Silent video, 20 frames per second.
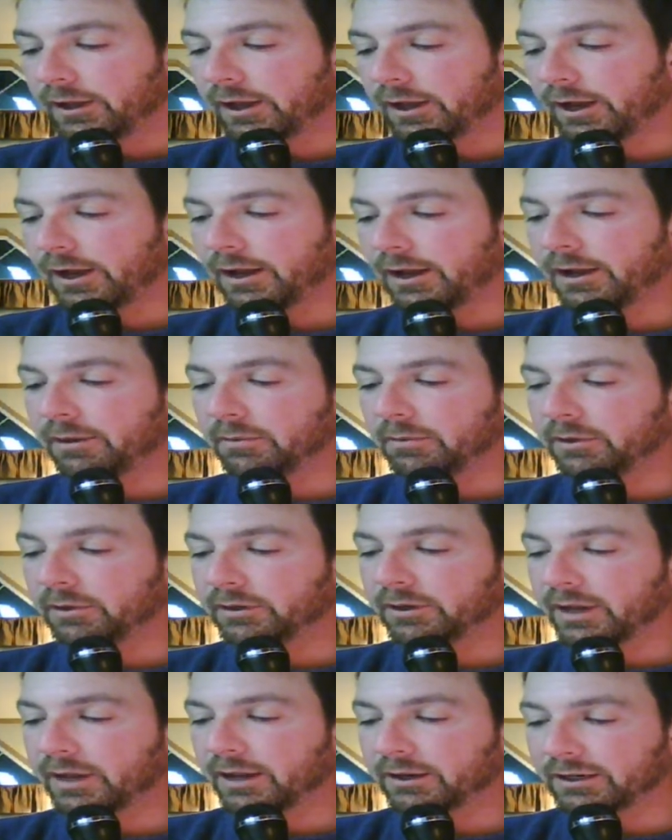
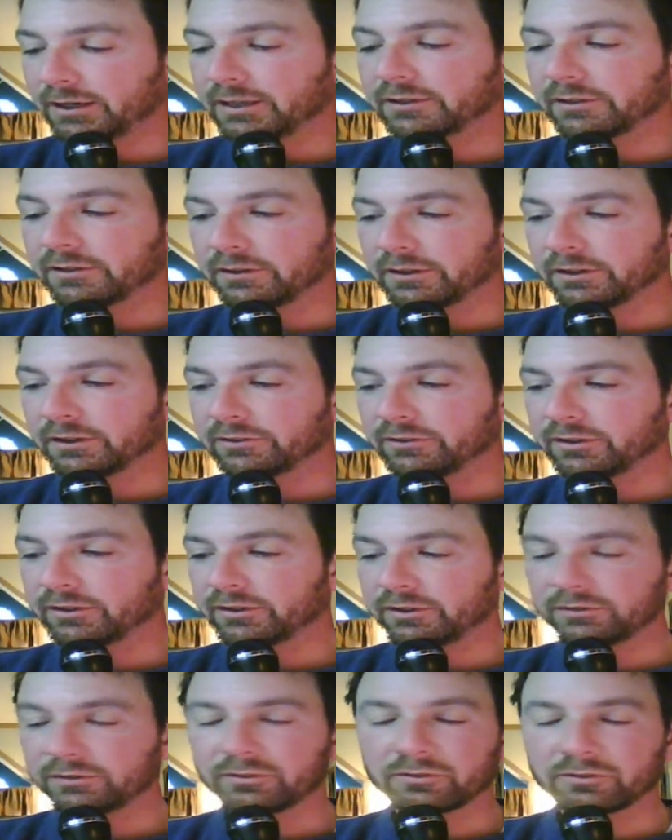and how to get to this,
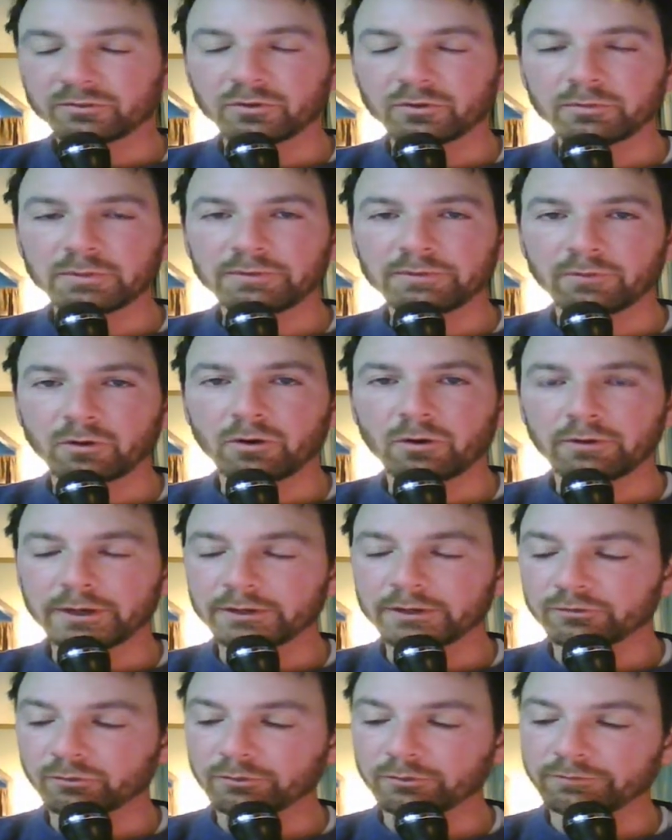and this is going to be for all
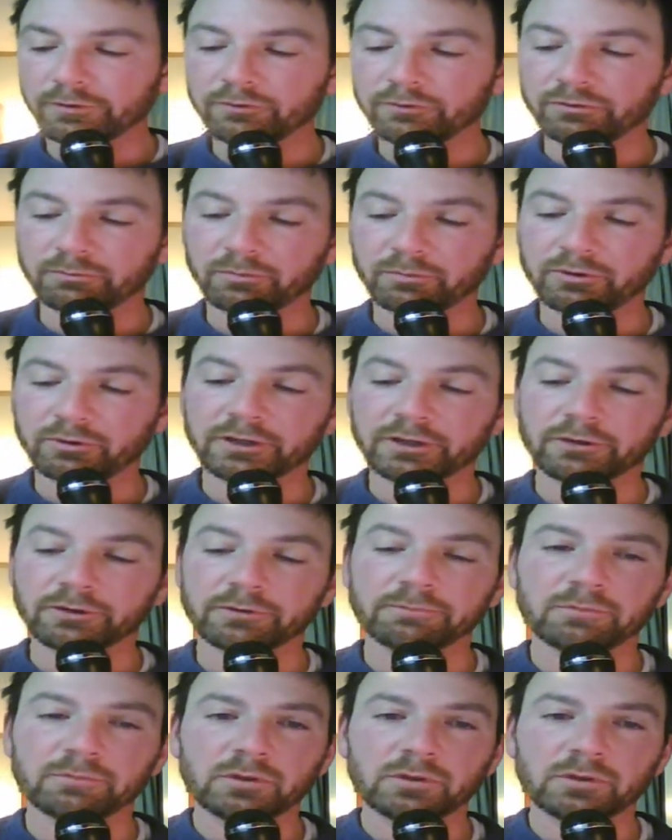Android phones in particular.